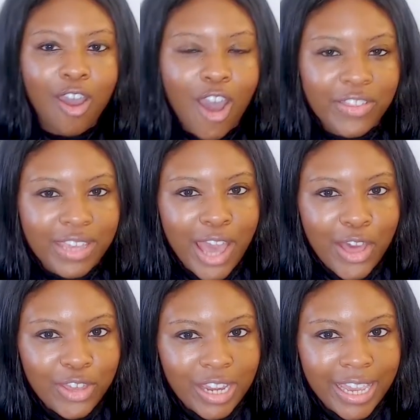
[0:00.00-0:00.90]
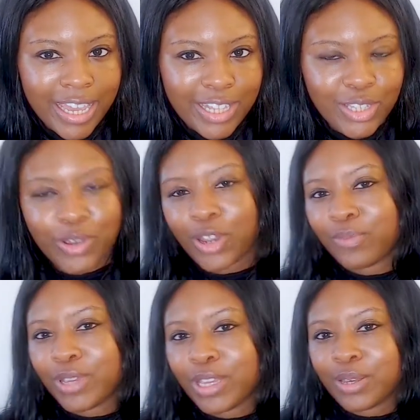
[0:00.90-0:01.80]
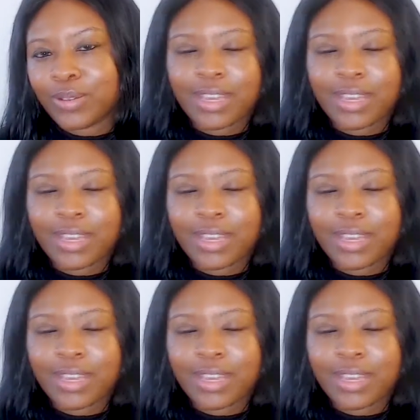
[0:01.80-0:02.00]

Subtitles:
On the other hand, you heard me use,